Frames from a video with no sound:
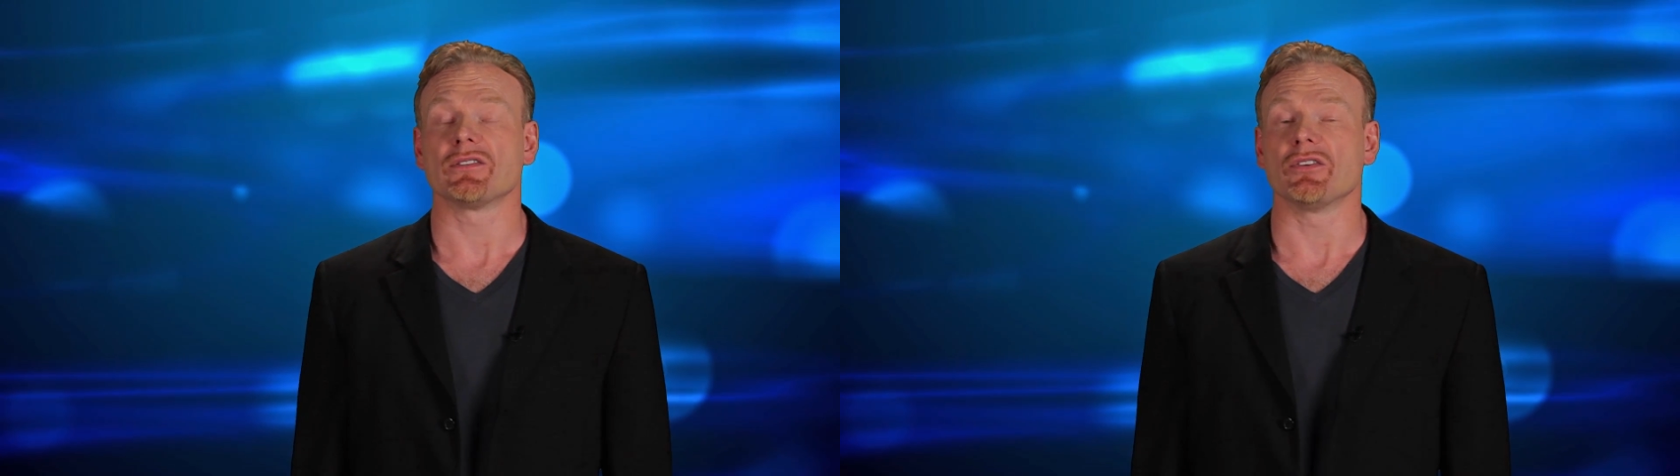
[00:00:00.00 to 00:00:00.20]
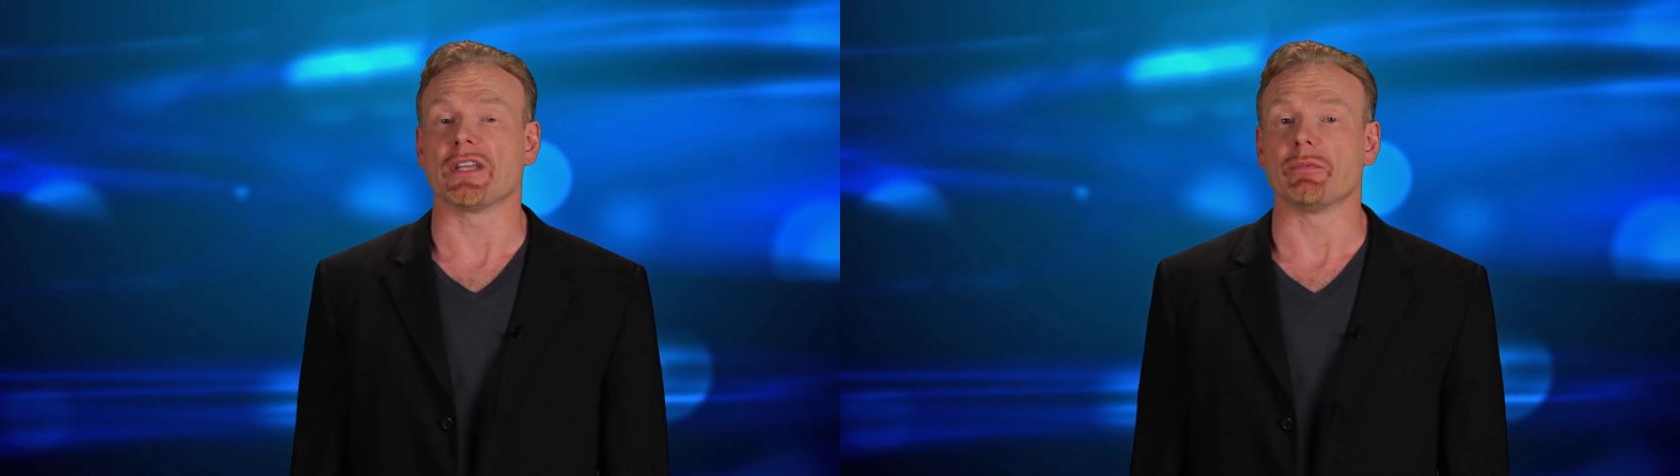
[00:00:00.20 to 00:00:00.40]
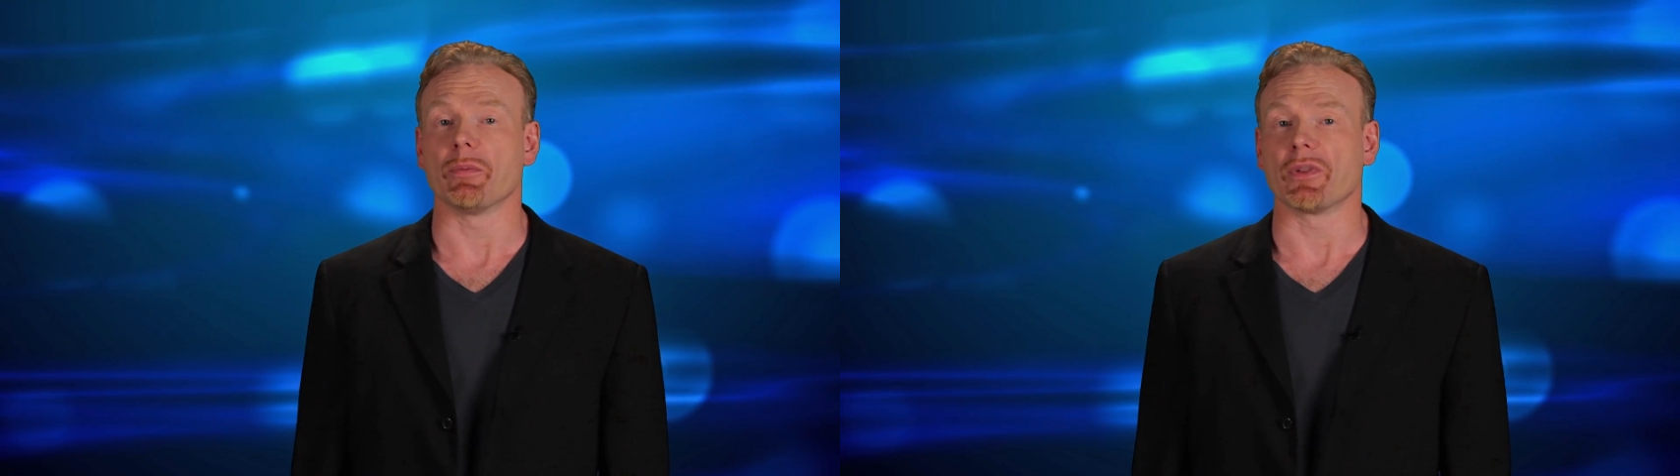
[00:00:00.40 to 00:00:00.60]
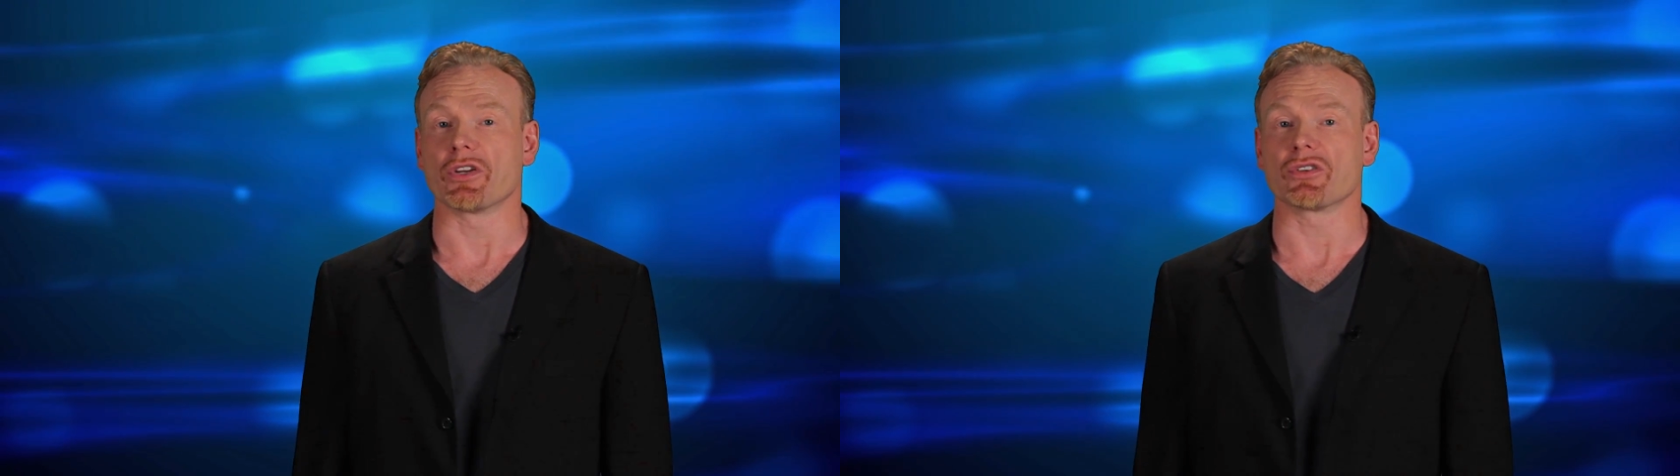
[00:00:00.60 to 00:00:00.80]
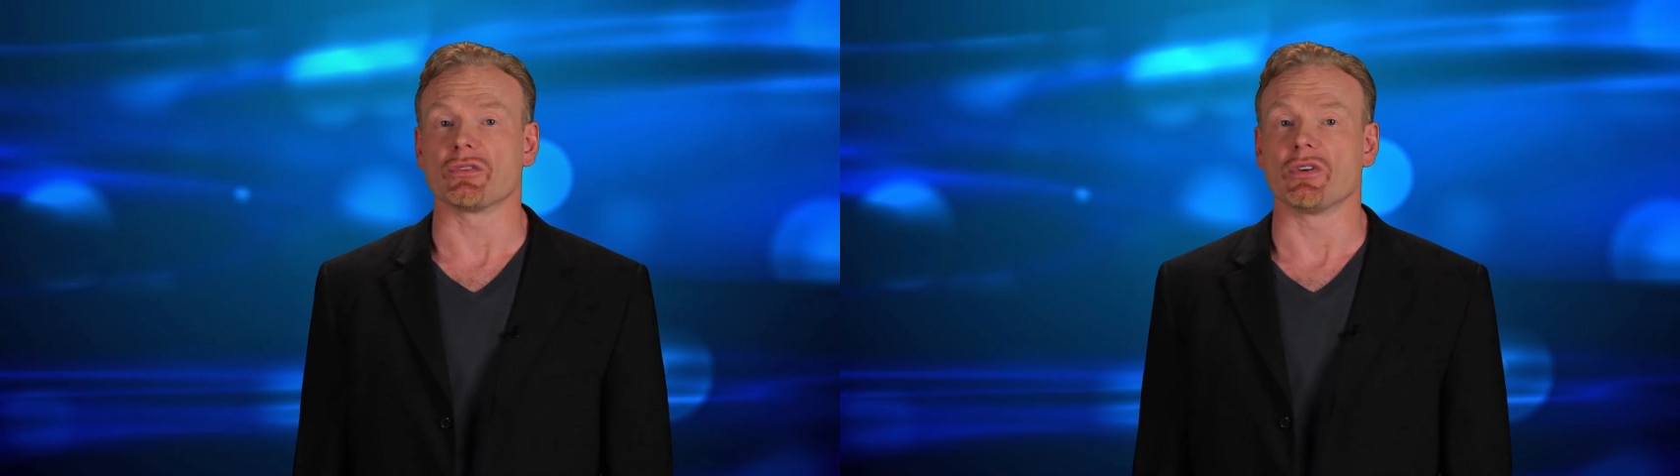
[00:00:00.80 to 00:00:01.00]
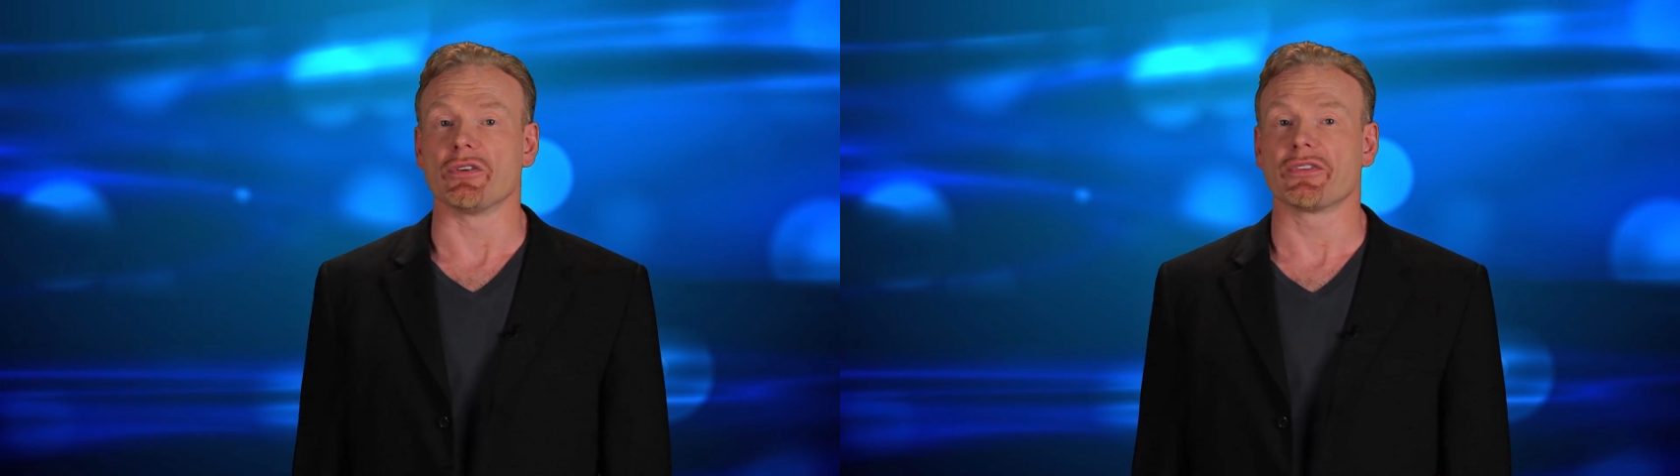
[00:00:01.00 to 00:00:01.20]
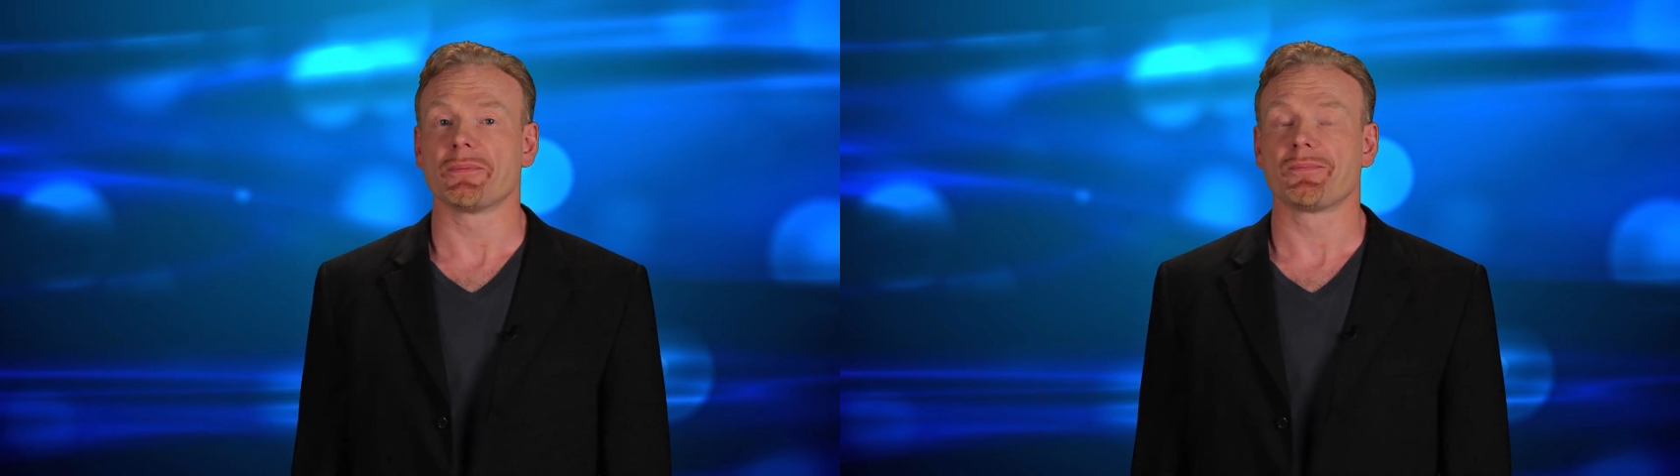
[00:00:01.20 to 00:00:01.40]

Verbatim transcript: on that population growth?